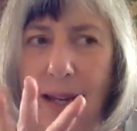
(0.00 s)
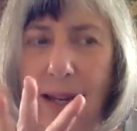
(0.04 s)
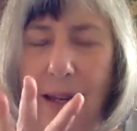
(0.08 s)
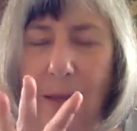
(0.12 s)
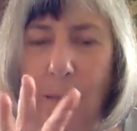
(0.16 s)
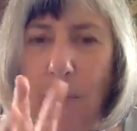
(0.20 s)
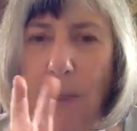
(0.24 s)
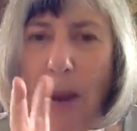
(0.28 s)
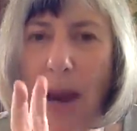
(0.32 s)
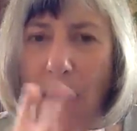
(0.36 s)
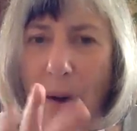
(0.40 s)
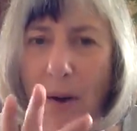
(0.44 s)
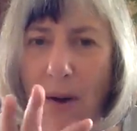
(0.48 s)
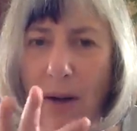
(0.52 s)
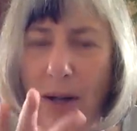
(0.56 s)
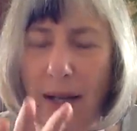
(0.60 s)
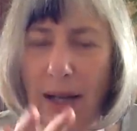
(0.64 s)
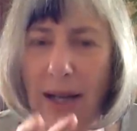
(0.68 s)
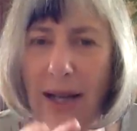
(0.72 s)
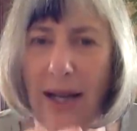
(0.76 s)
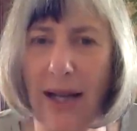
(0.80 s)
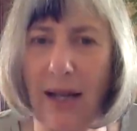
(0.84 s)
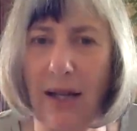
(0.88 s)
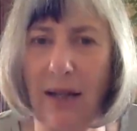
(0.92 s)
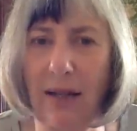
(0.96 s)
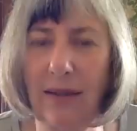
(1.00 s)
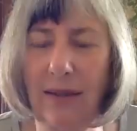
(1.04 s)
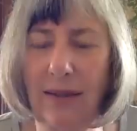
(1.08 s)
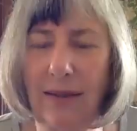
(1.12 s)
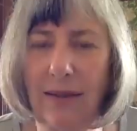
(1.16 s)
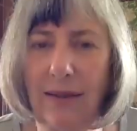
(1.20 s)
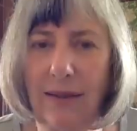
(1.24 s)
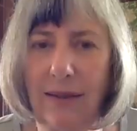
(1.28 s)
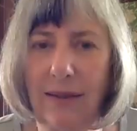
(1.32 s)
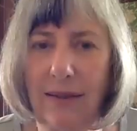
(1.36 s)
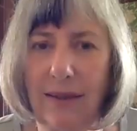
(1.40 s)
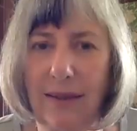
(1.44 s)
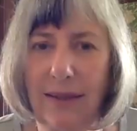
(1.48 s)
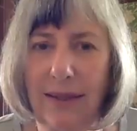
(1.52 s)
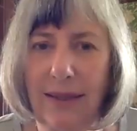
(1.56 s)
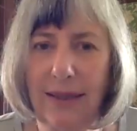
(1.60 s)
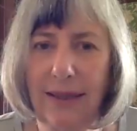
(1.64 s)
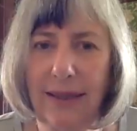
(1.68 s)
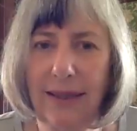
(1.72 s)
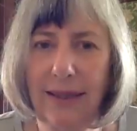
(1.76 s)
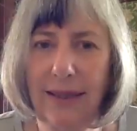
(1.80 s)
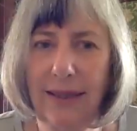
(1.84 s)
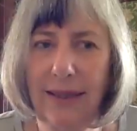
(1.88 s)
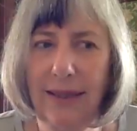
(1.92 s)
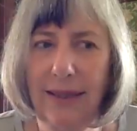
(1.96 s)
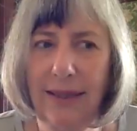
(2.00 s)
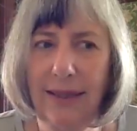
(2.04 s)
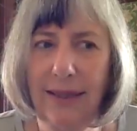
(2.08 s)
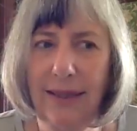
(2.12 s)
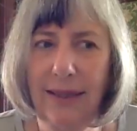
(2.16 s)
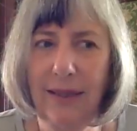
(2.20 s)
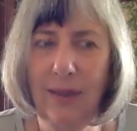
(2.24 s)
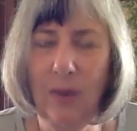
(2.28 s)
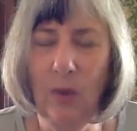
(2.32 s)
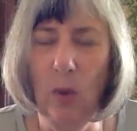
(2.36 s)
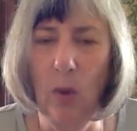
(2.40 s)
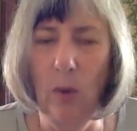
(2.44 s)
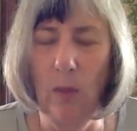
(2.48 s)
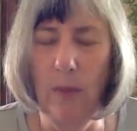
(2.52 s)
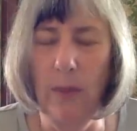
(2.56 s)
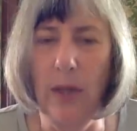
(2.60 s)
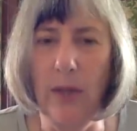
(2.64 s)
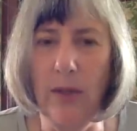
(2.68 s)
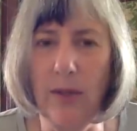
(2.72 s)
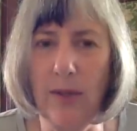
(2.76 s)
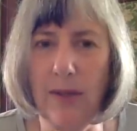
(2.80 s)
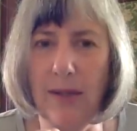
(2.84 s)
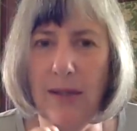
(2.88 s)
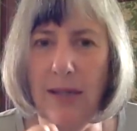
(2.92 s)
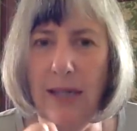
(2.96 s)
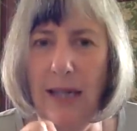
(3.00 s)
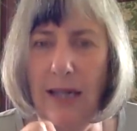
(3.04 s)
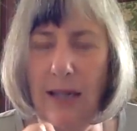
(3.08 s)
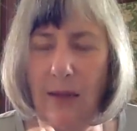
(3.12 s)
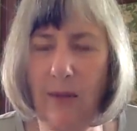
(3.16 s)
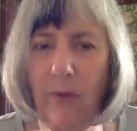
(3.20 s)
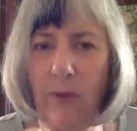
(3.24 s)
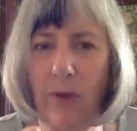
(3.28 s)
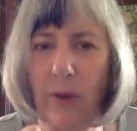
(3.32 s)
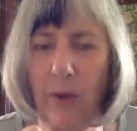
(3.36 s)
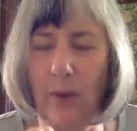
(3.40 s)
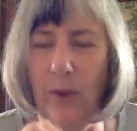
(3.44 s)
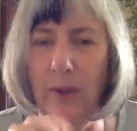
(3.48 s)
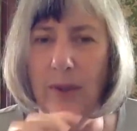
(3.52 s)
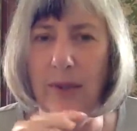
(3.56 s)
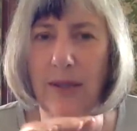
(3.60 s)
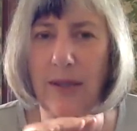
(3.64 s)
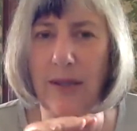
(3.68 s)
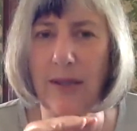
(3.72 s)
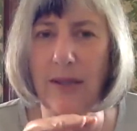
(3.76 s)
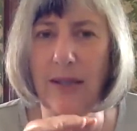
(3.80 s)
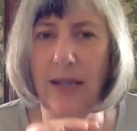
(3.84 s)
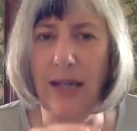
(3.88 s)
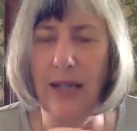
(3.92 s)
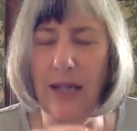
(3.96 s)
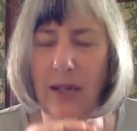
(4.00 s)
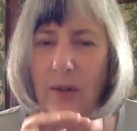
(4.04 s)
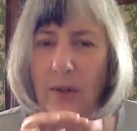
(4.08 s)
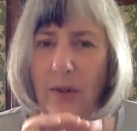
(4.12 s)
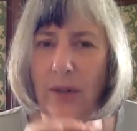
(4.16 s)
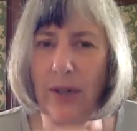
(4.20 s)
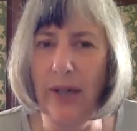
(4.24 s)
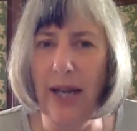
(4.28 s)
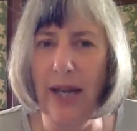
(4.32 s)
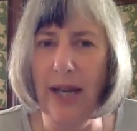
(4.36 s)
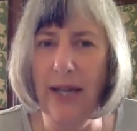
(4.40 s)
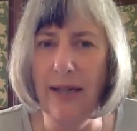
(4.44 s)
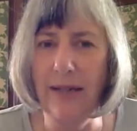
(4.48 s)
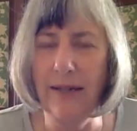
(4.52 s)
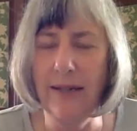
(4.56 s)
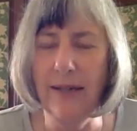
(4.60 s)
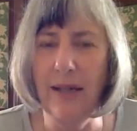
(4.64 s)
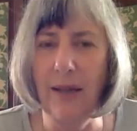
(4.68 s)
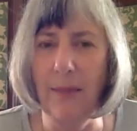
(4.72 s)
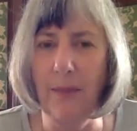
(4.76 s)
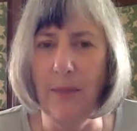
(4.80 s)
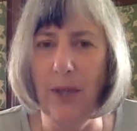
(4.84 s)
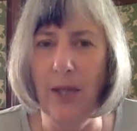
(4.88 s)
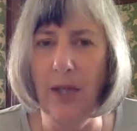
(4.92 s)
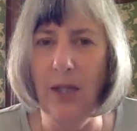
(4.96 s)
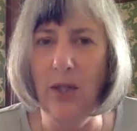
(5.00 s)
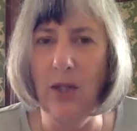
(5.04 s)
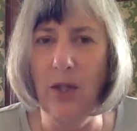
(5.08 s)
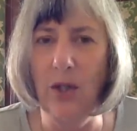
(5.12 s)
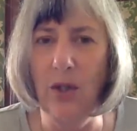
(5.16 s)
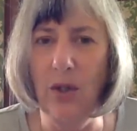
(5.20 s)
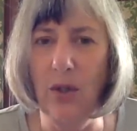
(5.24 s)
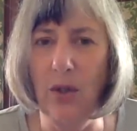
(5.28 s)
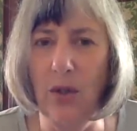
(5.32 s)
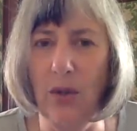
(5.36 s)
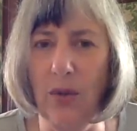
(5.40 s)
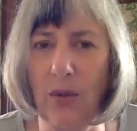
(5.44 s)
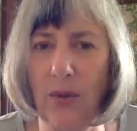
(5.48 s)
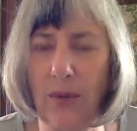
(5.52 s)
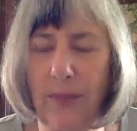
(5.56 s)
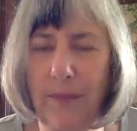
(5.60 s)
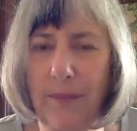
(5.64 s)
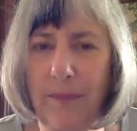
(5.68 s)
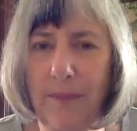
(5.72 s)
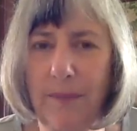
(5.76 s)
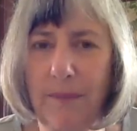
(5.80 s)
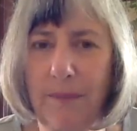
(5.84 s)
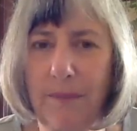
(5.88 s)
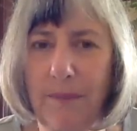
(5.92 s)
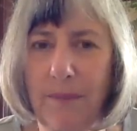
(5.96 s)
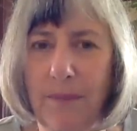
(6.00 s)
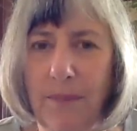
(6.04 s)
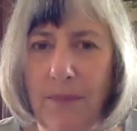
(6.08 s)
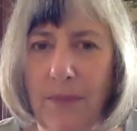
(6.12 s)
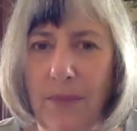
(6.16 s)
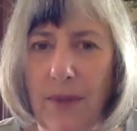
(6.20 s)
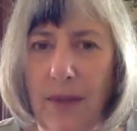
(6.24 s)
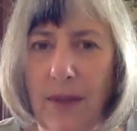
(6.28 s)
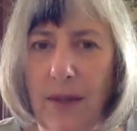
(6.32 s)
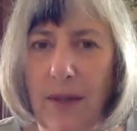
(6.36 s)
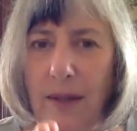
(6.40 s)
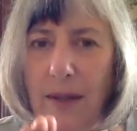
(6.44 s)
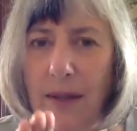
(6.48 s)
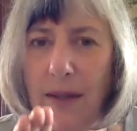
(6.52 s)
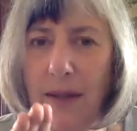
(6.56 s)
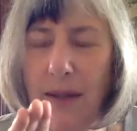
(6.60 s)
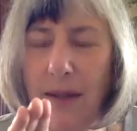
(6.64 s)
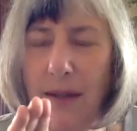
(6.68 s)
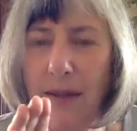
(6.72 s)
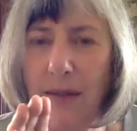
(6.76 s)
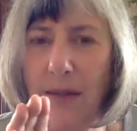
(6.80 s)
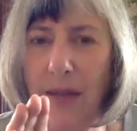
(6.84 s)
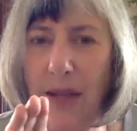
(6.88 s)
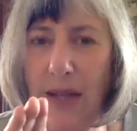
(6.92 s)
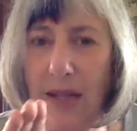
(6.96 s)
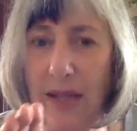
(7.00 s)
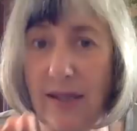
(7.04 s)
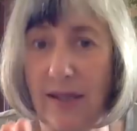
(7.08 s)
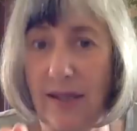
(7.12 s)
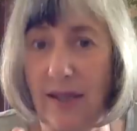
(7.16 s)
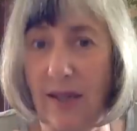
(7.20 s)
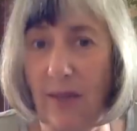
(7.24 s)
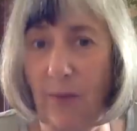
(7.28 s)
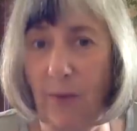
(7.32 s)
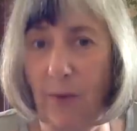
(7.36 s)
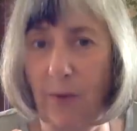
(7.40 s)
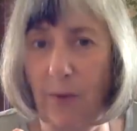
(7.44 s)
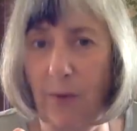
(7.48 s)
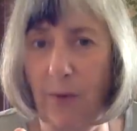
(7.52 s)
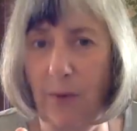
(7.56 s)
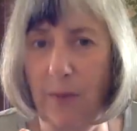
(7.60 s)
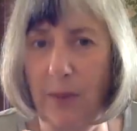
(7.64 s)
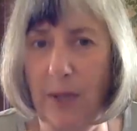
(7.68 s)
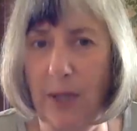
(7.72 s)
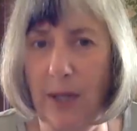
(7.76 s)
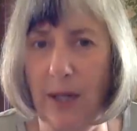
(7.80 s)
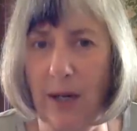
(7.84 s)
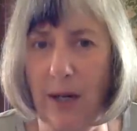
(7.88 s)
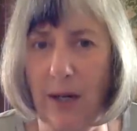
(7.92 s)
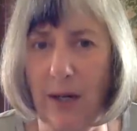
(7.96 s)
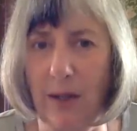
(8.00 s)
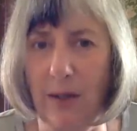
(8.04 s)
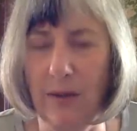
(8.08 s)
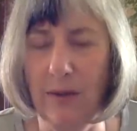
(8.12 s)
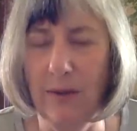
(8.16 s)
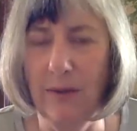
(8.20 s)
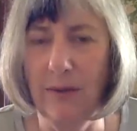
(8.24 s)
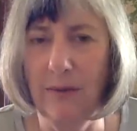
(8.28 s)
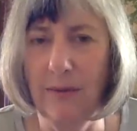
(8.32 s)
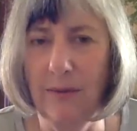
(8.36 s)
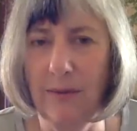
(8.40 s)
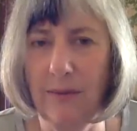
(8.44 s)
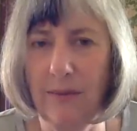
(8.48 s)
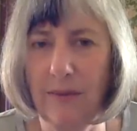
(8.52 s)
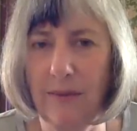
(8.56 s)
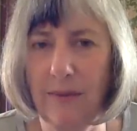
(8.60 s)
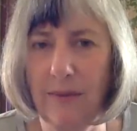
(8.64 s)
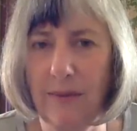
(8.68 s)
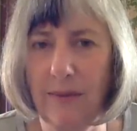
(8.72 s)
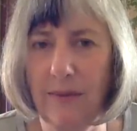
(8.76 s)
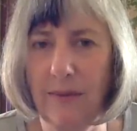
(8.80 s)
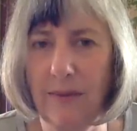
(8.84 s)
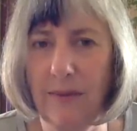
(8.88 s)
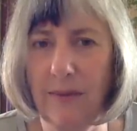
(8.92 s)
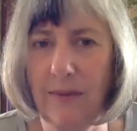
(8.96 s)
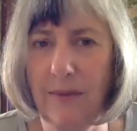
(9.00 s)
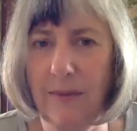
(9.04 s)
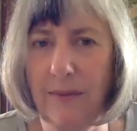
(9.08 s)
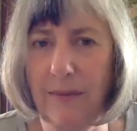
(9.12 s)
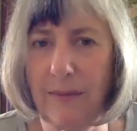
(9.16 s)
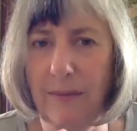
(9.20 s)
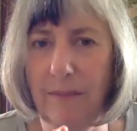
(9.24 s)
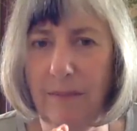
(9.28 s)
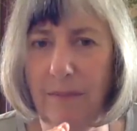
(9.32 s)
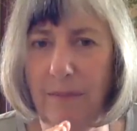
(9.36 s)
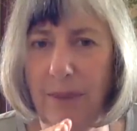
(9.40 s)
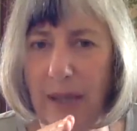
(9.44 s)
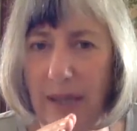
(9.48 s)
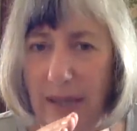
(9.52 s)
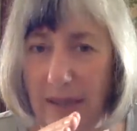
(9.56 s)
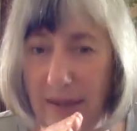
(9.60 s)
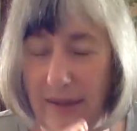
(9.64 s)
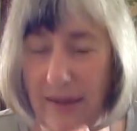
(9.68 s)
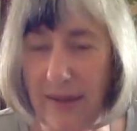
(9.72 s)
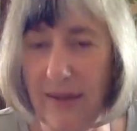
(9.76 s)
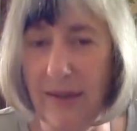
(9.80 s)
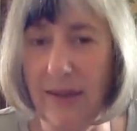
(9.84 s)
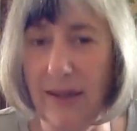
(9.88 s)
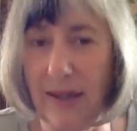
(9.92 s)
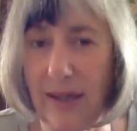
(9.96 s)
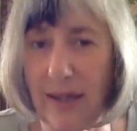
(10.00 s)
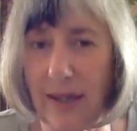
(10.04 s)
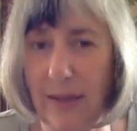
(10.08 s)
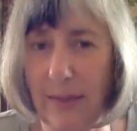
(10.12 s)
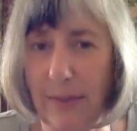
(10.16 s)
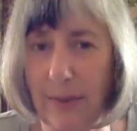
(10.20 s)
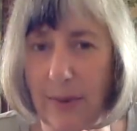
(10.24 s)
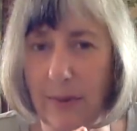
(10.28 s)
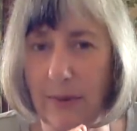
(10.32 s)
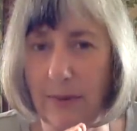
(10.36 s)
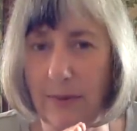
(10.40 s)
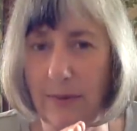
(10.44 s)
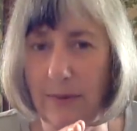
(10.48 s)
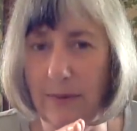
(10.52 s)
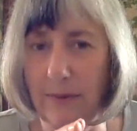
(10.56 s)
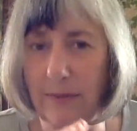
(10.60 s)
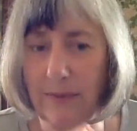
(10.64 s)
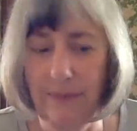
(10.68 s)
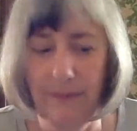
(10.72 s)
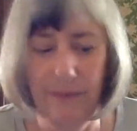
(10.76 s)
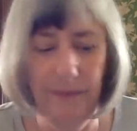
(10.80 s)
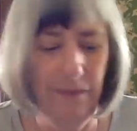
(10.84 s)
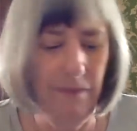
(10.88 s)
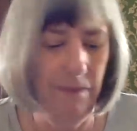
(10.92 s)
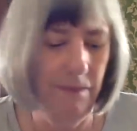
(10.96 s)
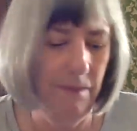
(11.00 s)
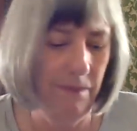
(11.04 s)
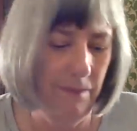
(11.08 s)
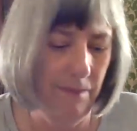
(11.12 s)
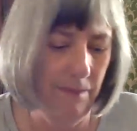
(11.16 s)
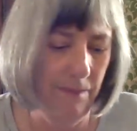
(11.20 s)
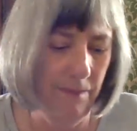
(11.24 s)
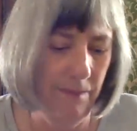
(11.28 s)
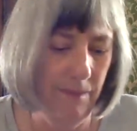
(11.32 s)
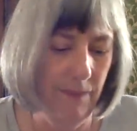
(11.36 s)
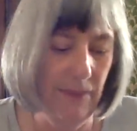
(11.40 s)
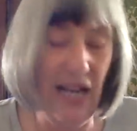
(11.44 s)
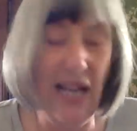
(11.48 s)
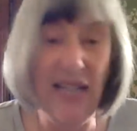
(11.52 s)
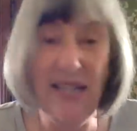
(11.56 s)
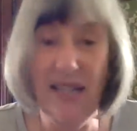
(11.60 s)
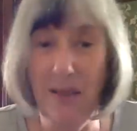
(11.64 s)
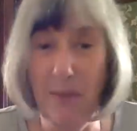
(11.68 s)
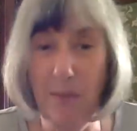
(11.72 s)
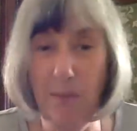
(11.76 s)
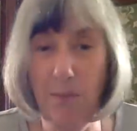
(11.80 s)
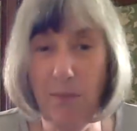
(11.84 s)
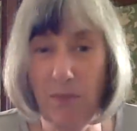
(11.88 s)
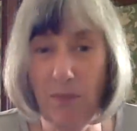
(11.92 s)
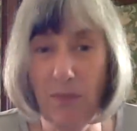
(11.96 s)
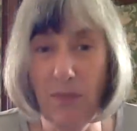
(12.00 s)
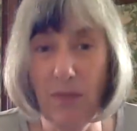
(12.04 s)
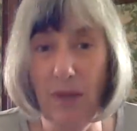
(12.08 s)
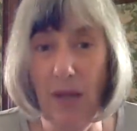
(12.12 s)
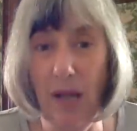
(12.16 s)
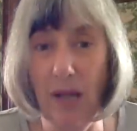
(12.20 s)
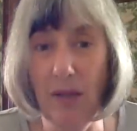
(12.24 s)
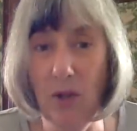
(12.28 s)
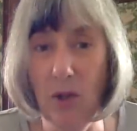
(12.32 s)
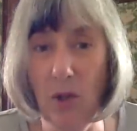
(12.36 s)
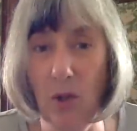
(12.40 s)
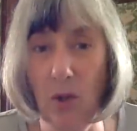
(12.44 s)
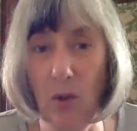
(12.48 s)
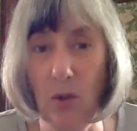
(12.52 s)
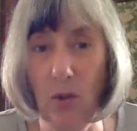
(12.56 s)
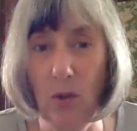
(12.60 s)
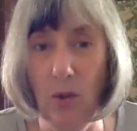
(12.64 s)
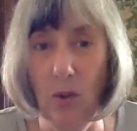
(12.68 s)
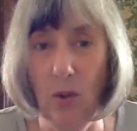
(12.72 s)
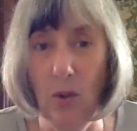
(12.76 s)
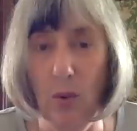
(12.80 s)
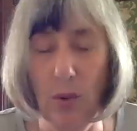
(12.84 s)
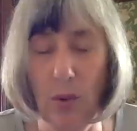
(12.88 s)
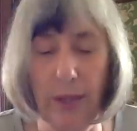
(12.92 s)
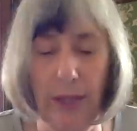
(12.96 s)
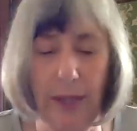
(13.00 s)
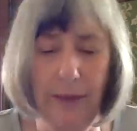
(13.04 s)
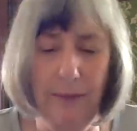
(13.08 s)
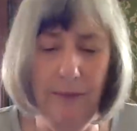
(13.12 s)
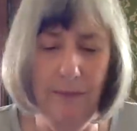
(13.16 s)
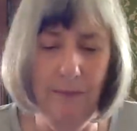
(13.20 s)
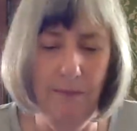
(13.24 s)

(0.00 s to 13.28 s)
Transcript: parallel almost influences in creating something new that is different from the old but is stable. That's a, a tall order.